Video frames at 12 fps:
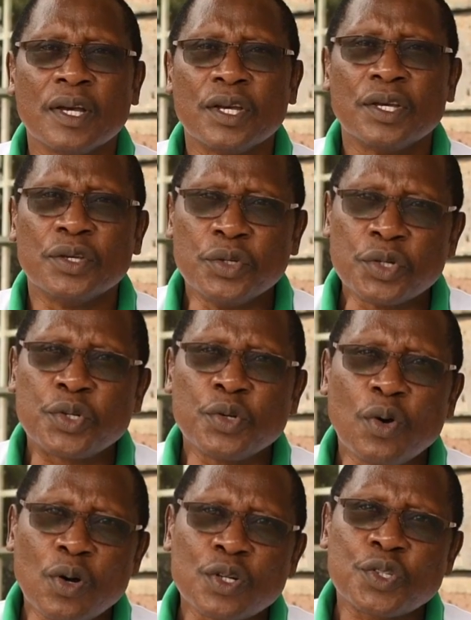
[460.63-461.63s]
You should
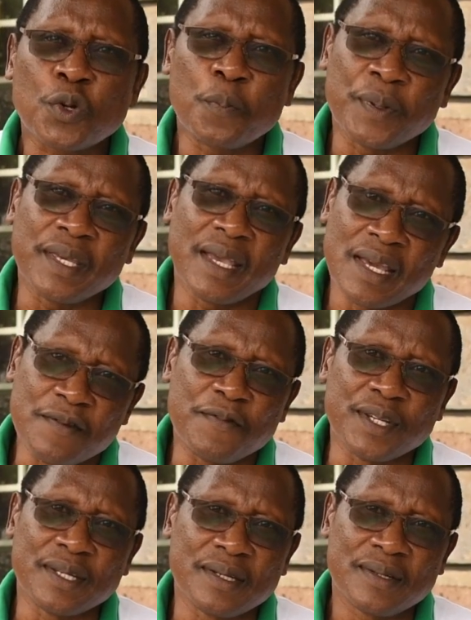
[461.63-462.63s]
also be envied
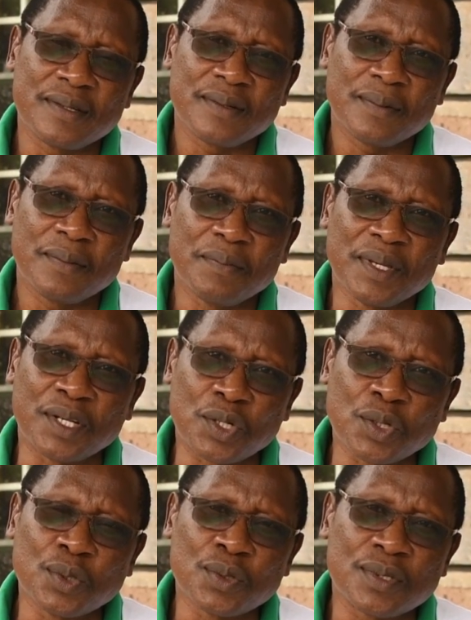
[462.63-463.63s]

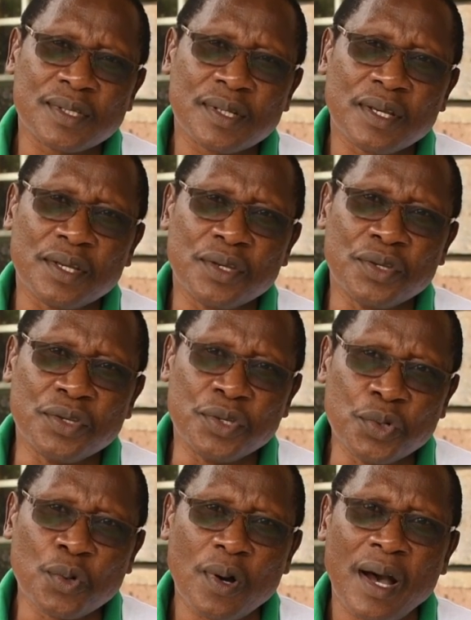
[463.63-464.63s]
because
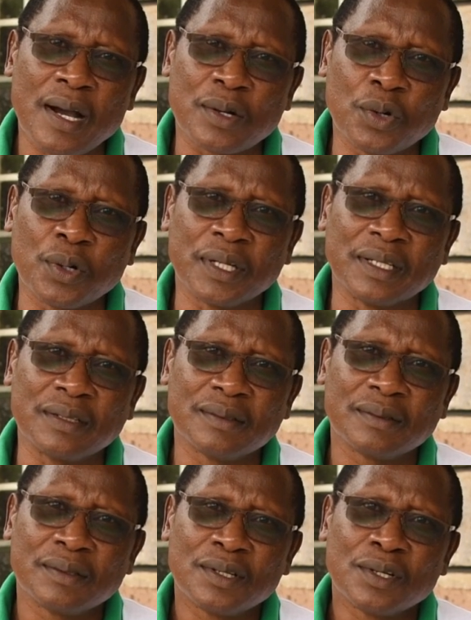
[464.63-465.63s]
you are going
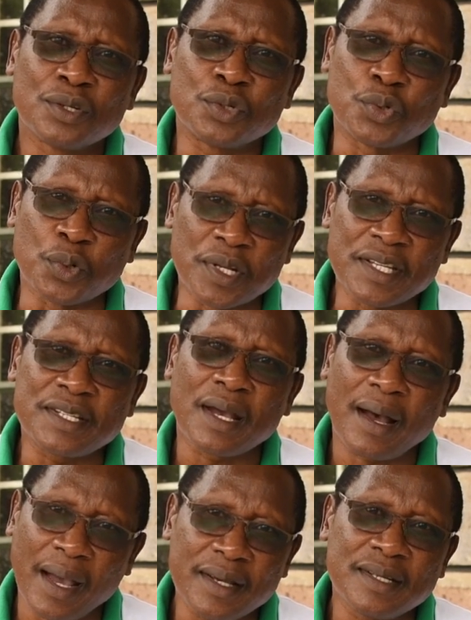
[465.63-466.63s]
to reach
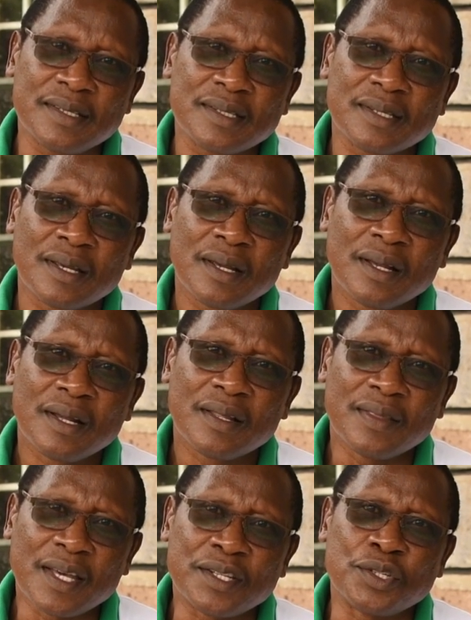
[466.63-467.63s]
heights
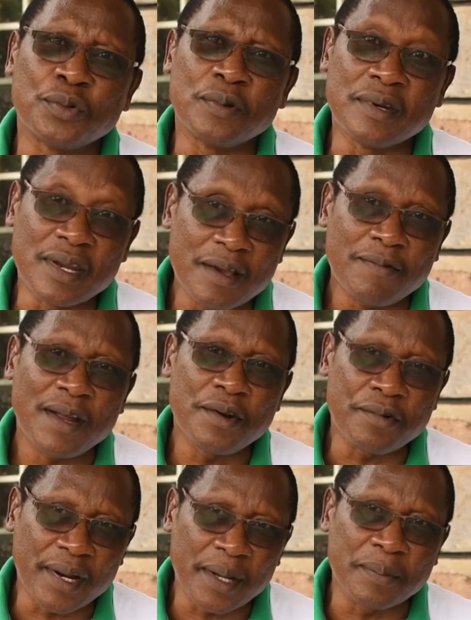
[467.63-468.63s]
that you never
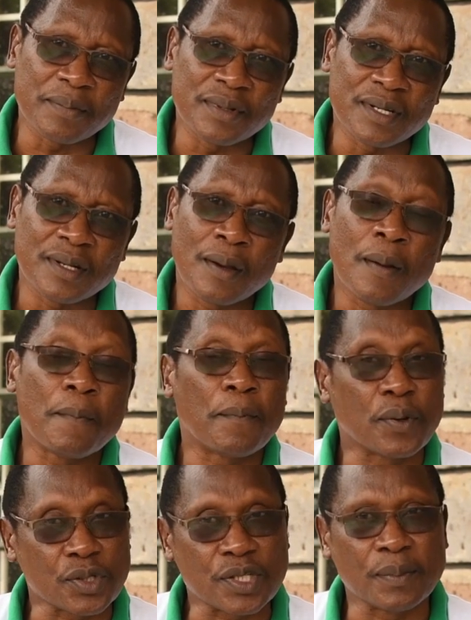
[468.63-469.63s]
dreamed
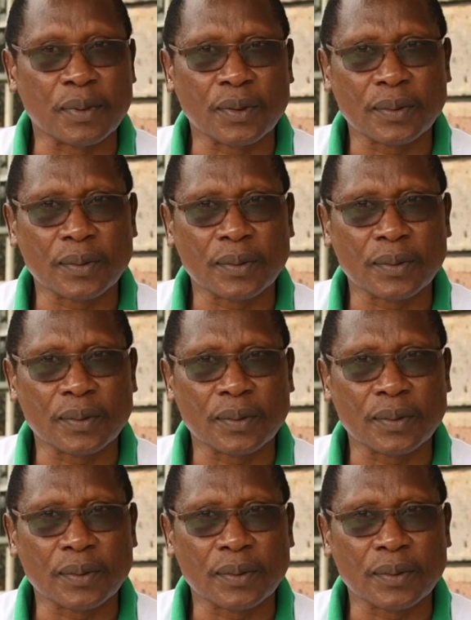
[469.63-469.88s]
possible.